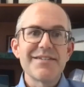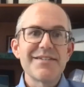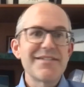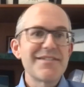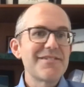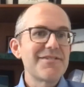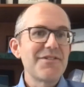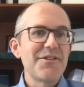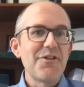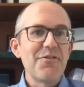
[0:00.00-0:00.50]

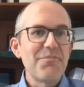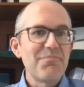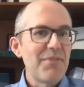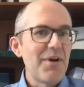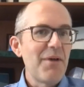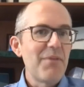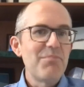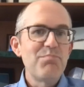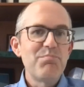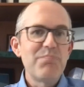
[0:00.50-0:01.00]
it's you know
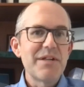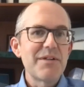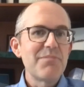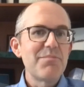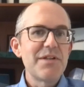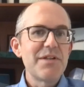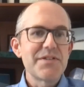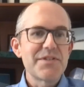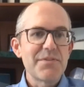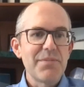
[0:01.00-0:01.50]
a big
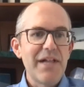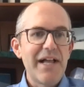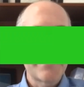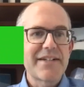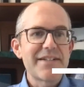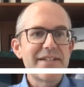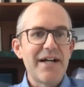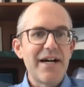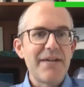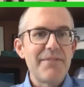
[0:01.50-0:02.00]
piece of
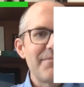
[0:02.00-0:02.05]
blacktop.